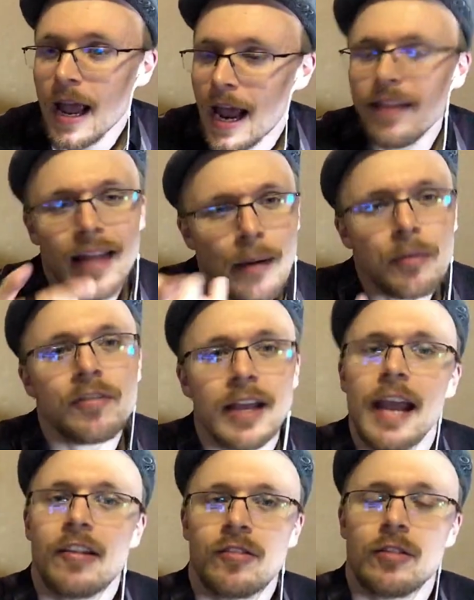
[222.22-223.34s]
And that was the
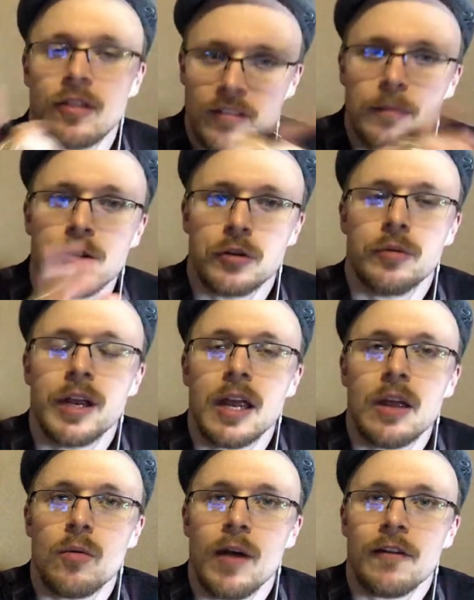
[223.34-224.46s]
case to some
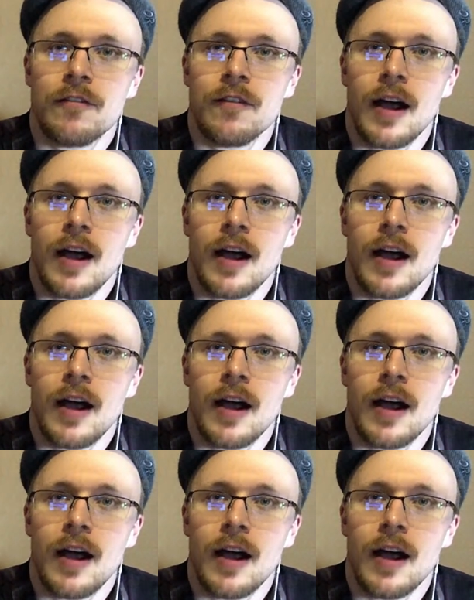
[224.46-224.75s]
degree with